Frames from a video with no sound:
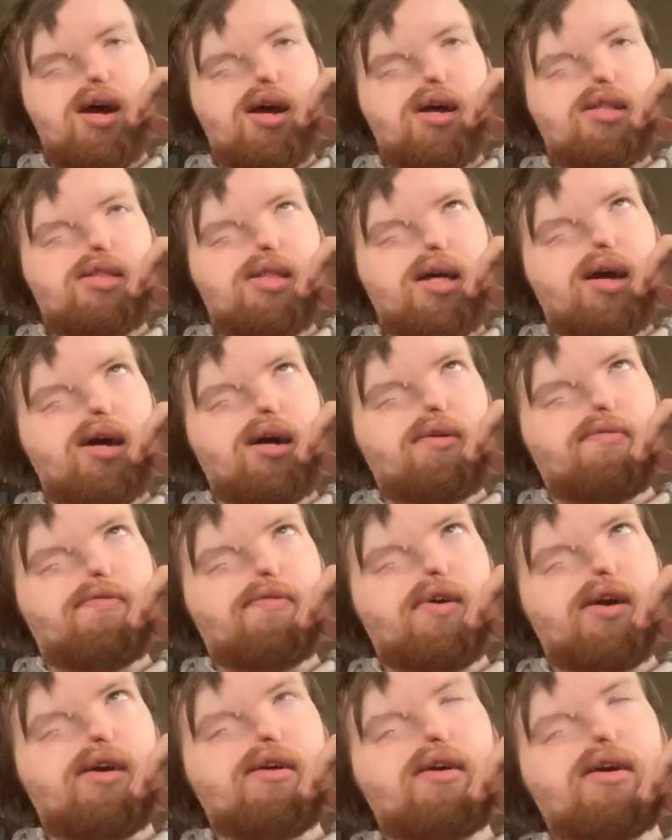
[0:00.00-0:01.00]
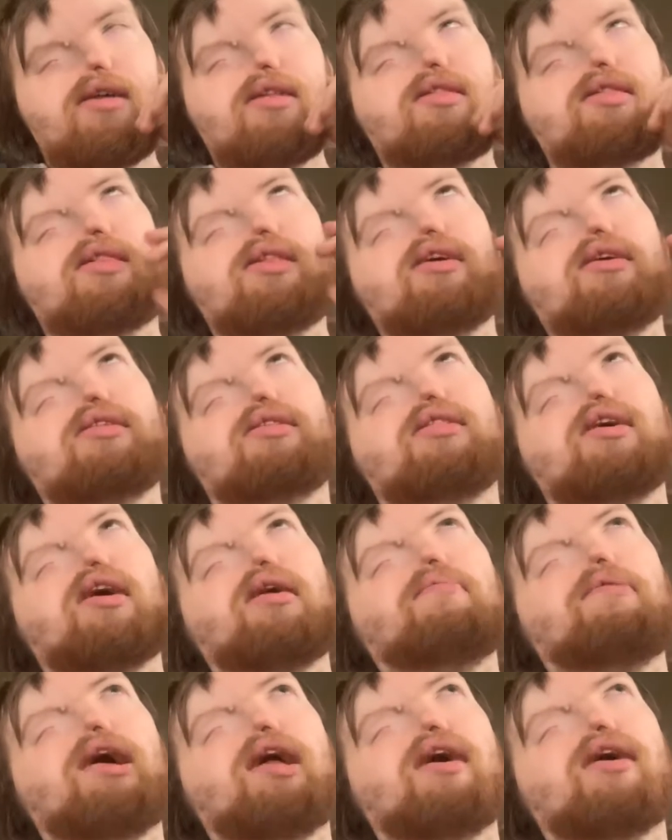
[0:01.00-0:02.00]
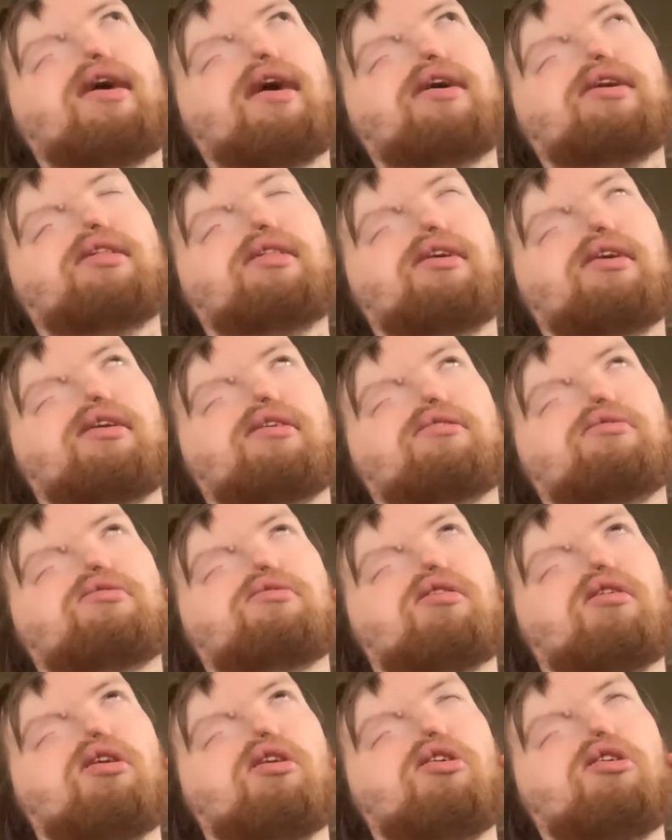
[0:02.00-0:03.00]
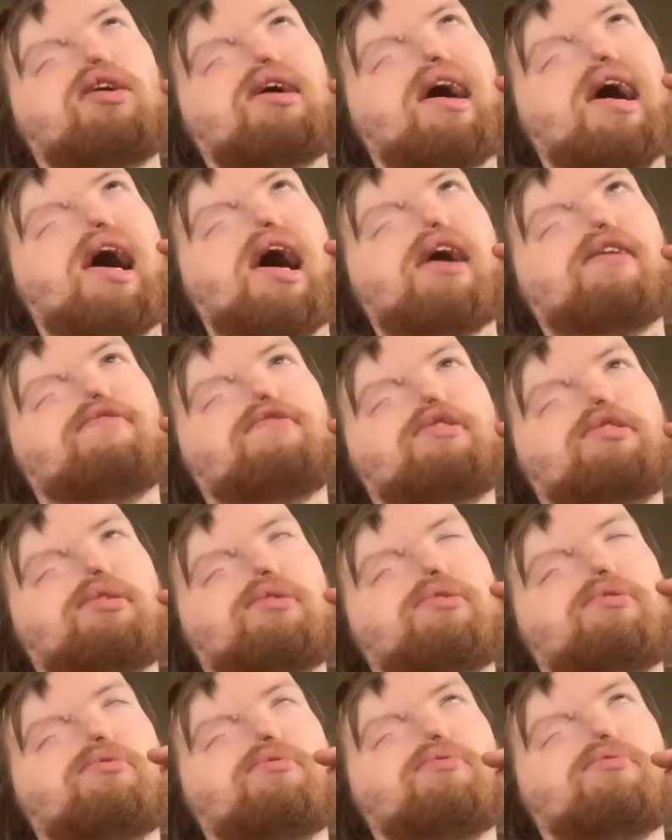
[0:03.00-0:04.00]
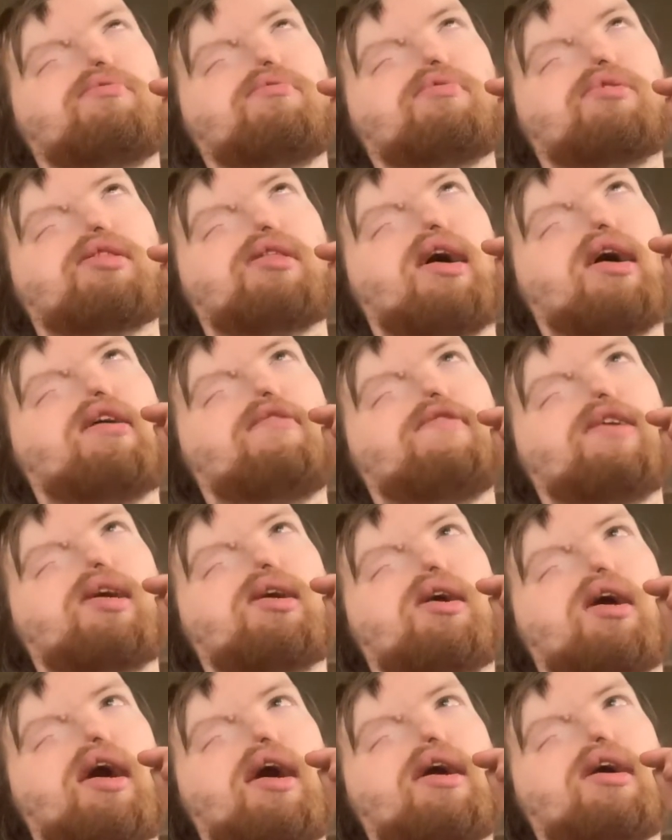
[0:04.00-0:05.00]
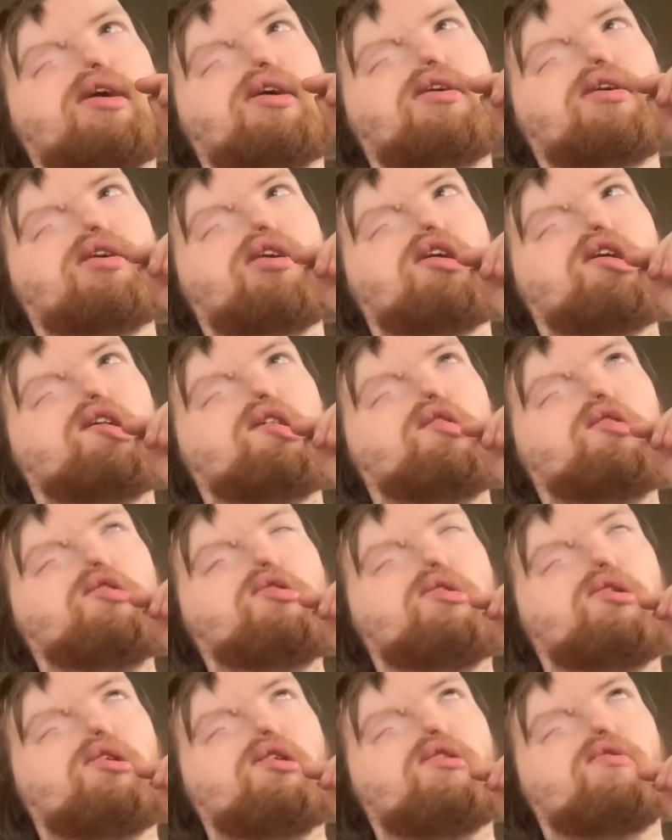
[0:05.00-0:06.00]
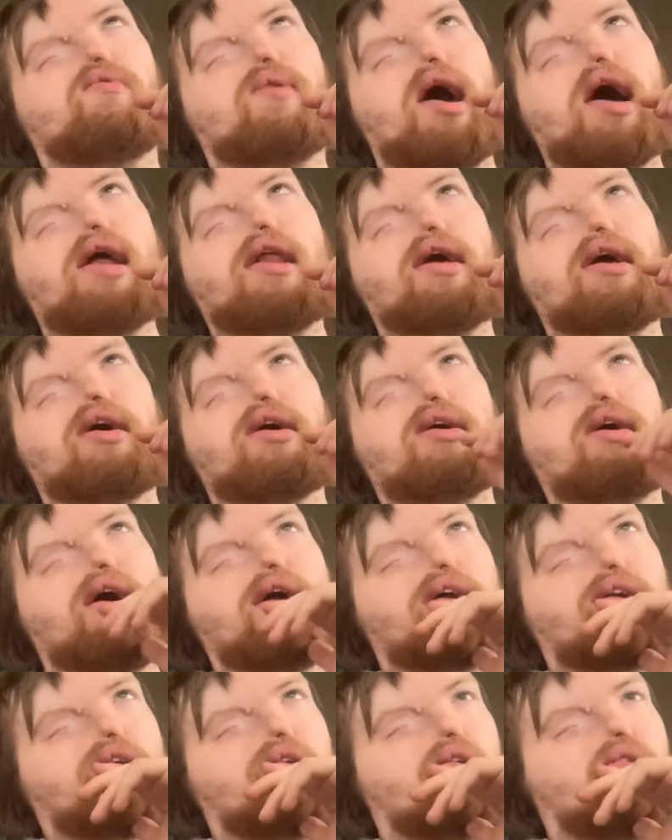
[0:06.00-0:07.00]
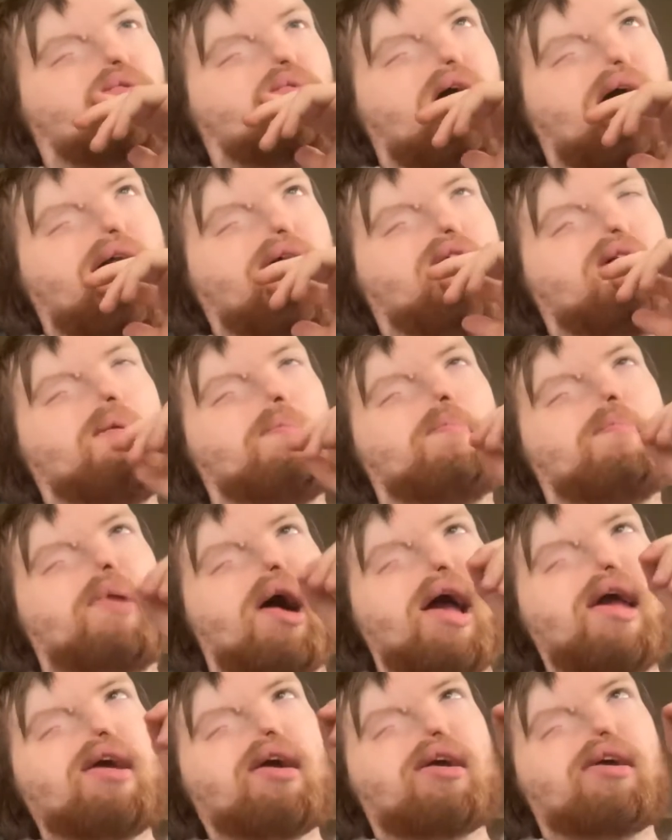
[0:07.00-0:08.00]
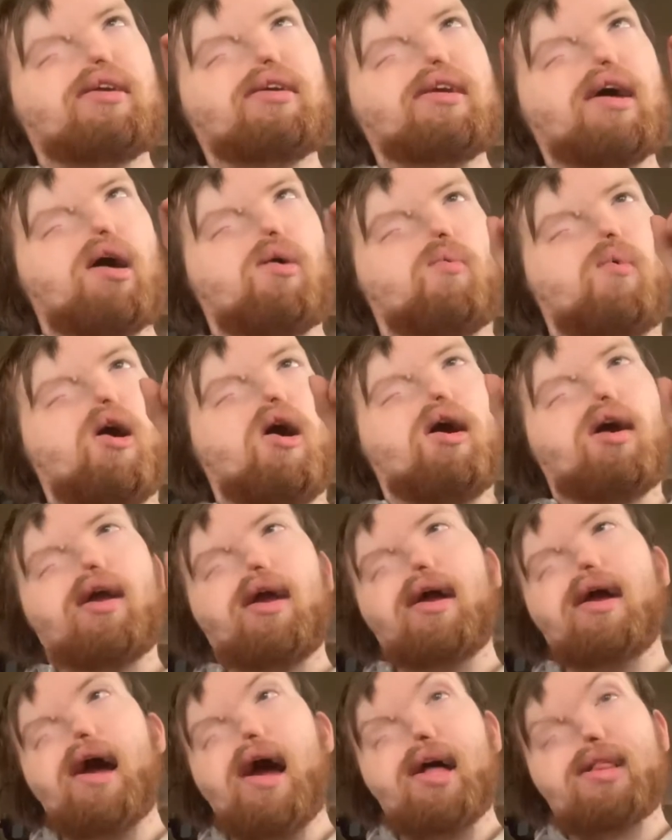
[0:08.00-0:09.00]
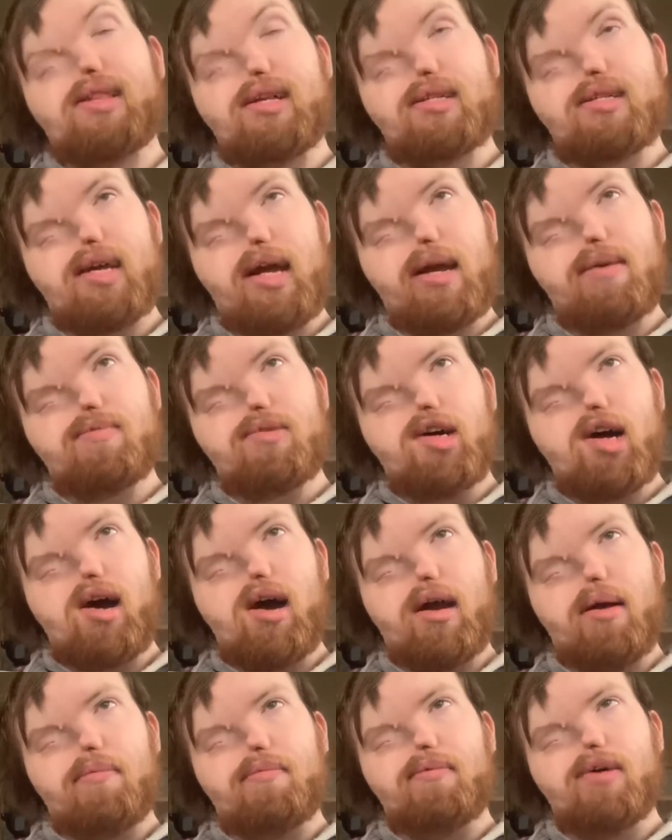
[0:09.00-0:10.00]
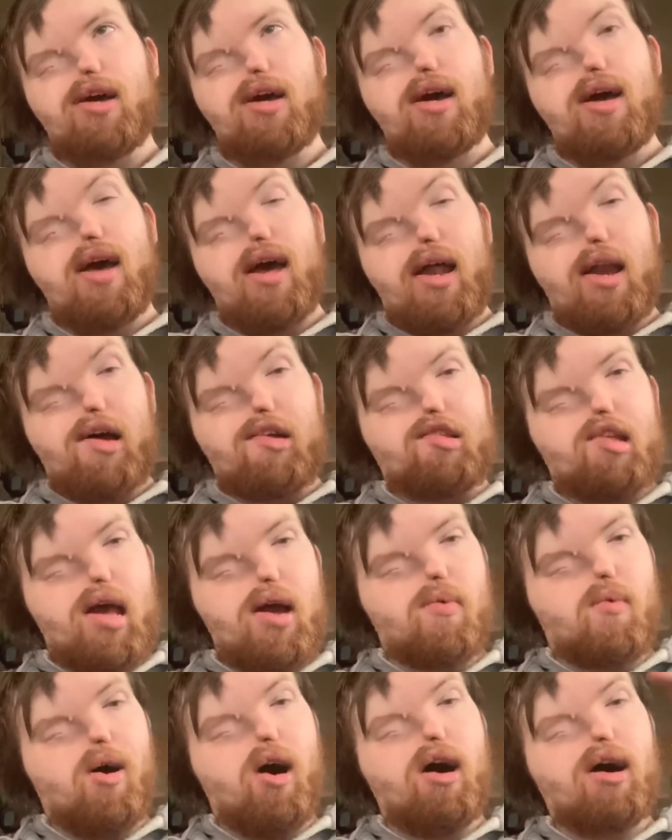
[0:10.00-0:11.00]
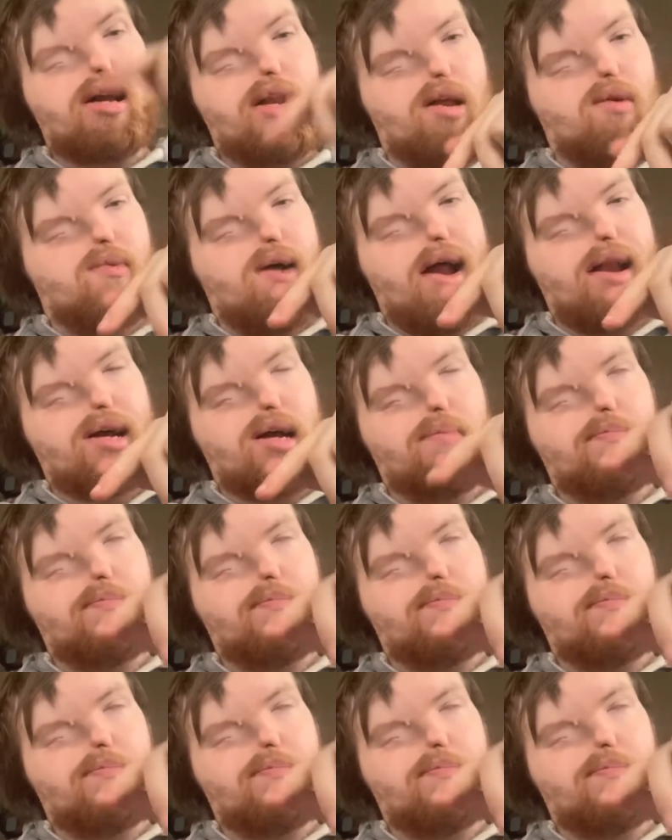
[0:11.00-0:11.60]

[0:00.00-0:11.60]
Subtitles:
Think about it like this. You have to think of it like you're riding a bike yet walking at the same time. And I say walking and riding a